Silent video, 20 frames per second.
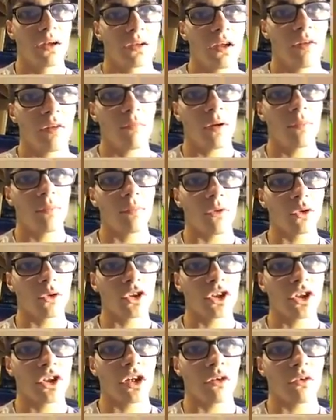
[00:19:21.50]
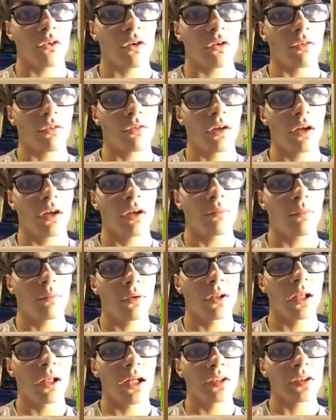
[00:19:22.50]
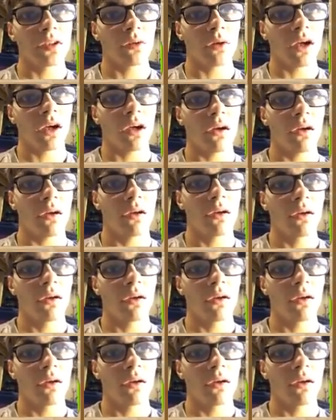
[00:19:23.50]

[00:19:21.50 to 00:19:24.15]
not my most stellar fight, but that's okay.